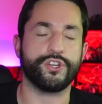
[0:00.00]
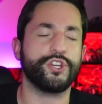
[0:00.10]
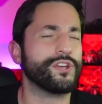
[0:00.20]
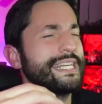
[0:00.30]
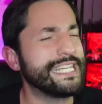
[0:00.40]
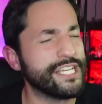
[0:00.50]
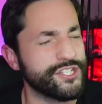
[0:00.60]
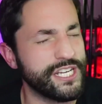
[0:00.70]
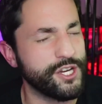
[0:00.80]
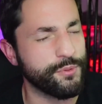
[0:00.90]
You're
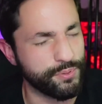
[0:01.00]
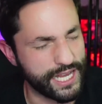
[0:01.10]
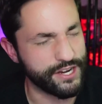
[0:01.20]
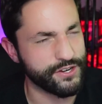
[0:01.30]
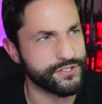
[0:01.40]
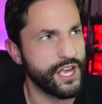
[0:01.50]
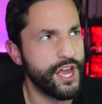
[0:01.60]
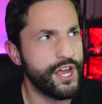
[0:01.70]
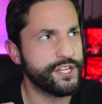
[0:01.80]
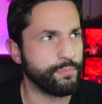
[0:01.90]
conditioning your players
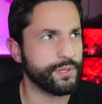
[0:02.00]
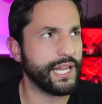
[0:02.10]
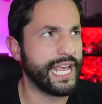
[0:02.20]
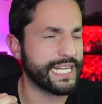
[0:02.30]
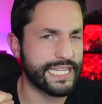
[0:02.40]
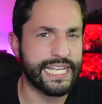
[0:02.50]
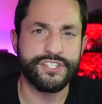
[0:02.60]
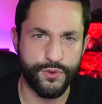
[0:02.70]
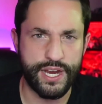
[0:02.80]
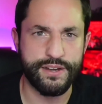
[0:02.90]
to play in a less
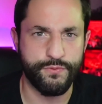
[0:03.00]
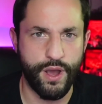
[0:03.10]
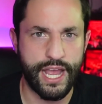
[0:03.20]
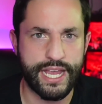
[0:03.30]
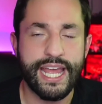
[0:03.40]
creative way.